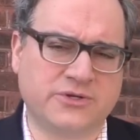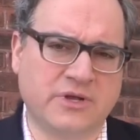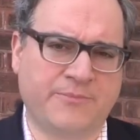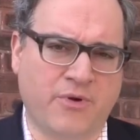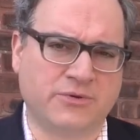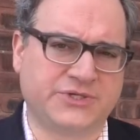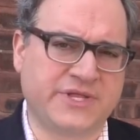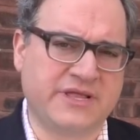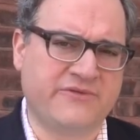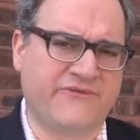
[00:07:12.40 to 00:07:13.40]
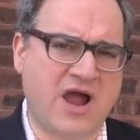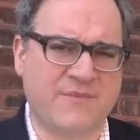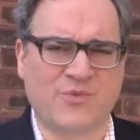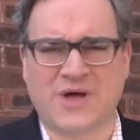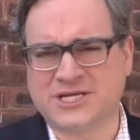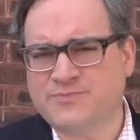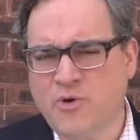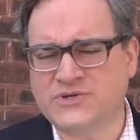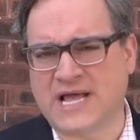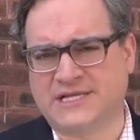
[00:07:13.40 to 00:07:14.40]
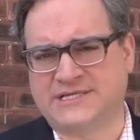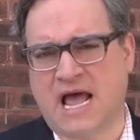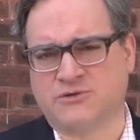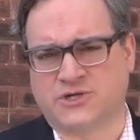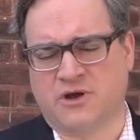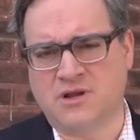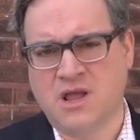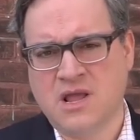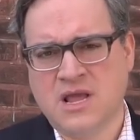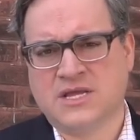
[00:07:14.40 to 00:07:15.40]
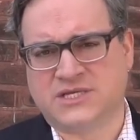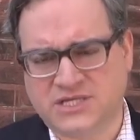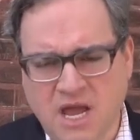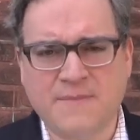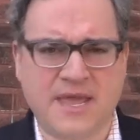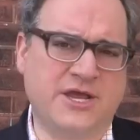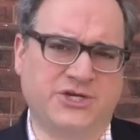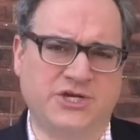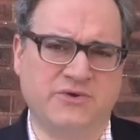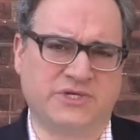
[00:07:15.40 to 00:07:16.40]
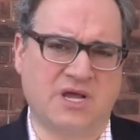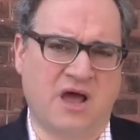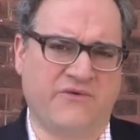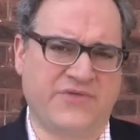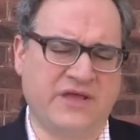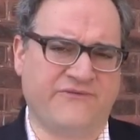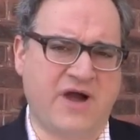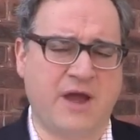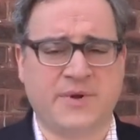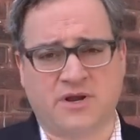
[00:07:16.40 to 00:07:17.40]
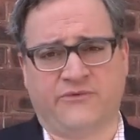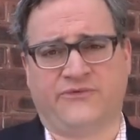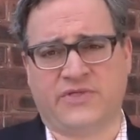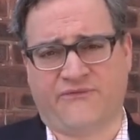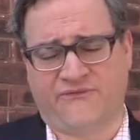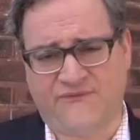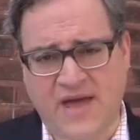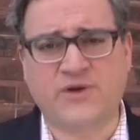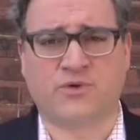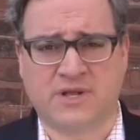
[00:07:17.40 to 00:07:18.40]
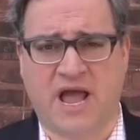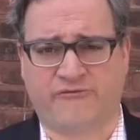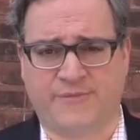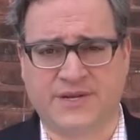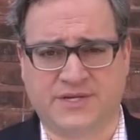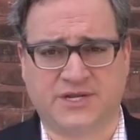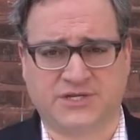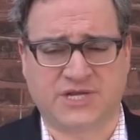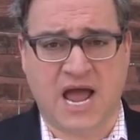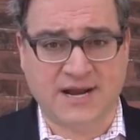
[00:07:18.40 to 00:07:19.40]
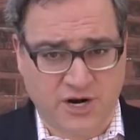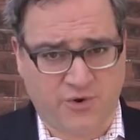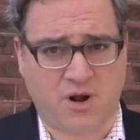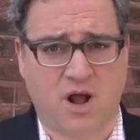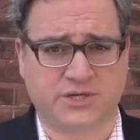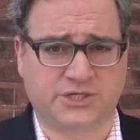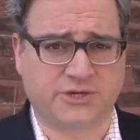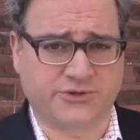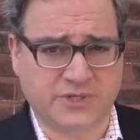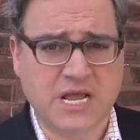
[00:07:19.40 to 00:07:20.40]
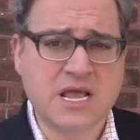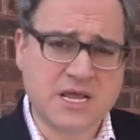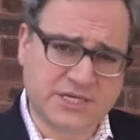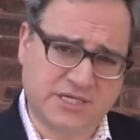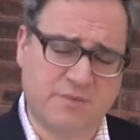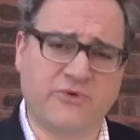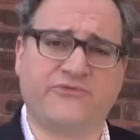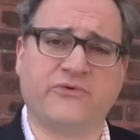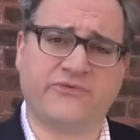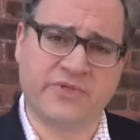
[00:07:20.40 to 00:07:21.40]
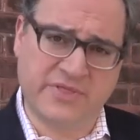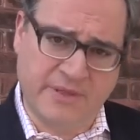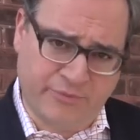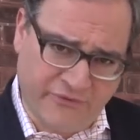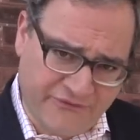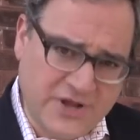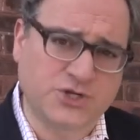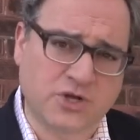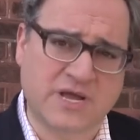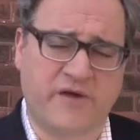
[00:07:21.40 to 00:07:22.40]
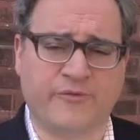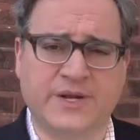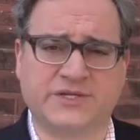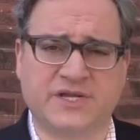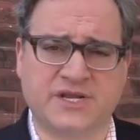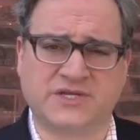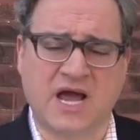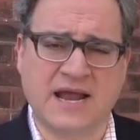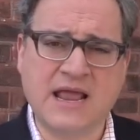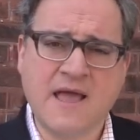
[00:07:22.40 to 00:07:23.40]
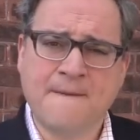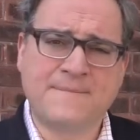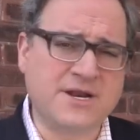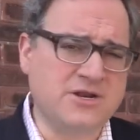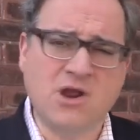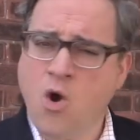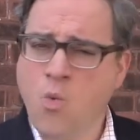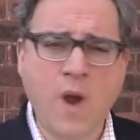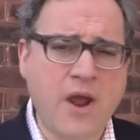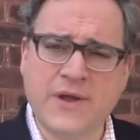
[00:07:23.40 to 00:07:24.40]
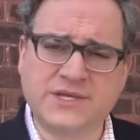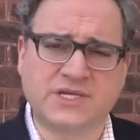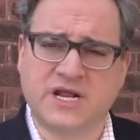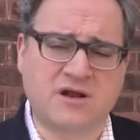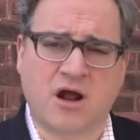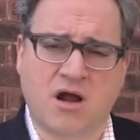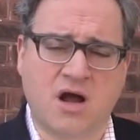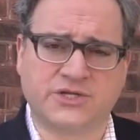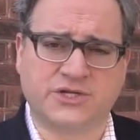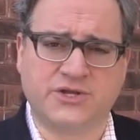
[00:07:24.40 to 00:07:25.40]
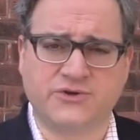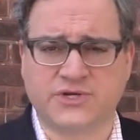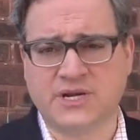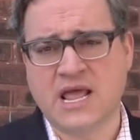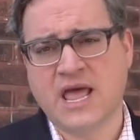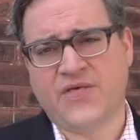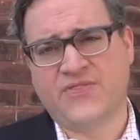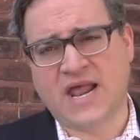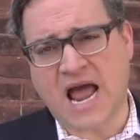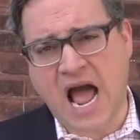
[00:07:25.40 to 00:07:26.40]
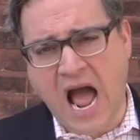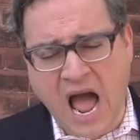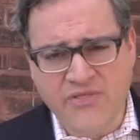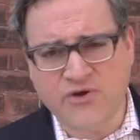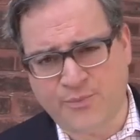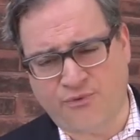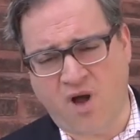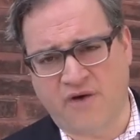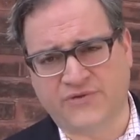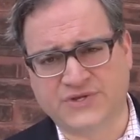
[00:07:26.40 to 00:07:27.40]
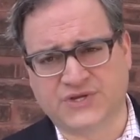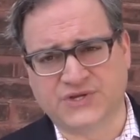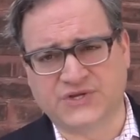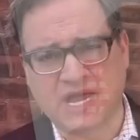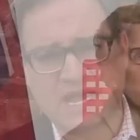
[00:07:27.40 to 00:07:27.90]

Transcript: approach to the environment. Well, I suppose that sounds good. Some issues of the environment are for the federal government to decide under our constitution. Some are for the provincial governments to decide. But nowhere is it in our constitution that other provinces